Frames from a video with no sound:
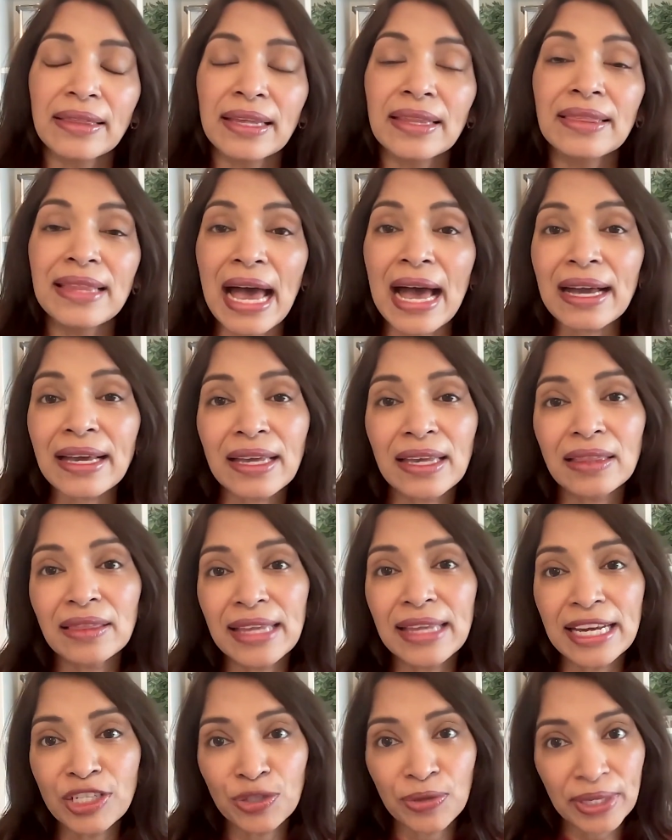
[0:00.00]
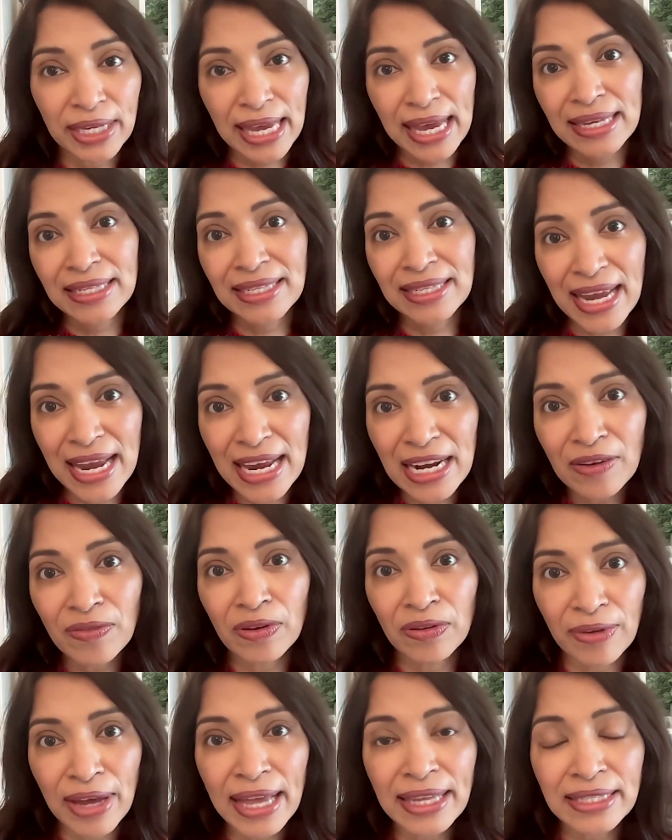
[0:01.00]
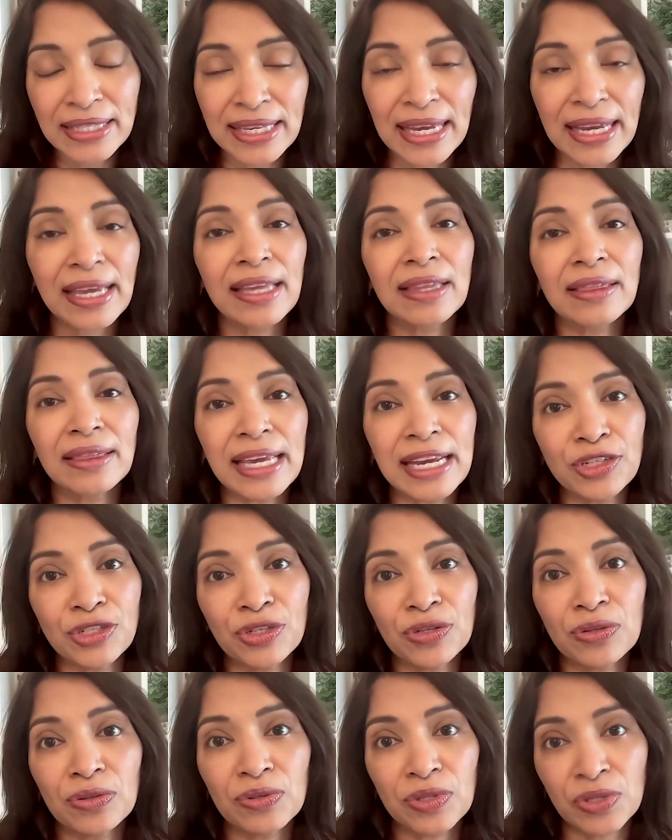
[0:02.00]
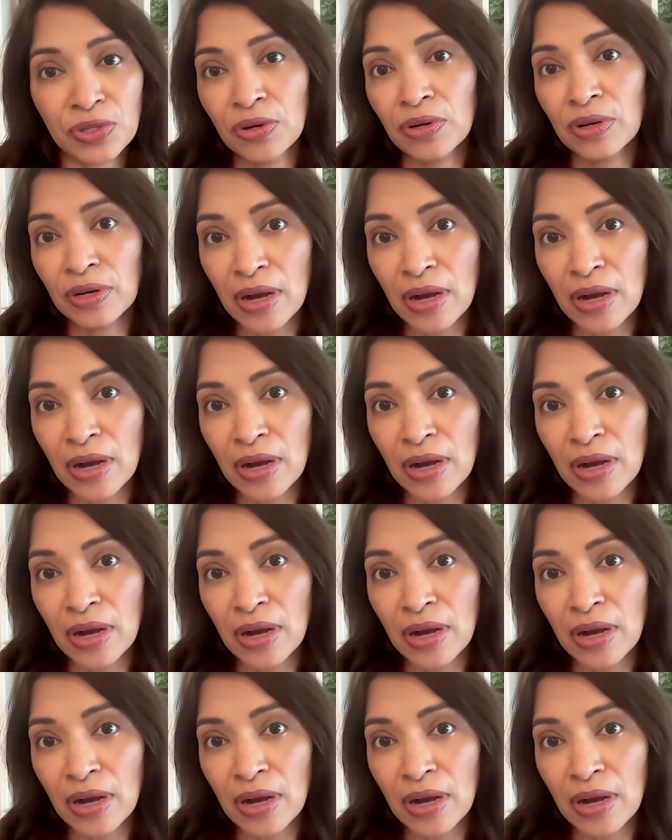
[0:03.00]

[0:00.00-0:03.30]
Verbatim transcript: then that can lead to a cascade of events that can lead to certain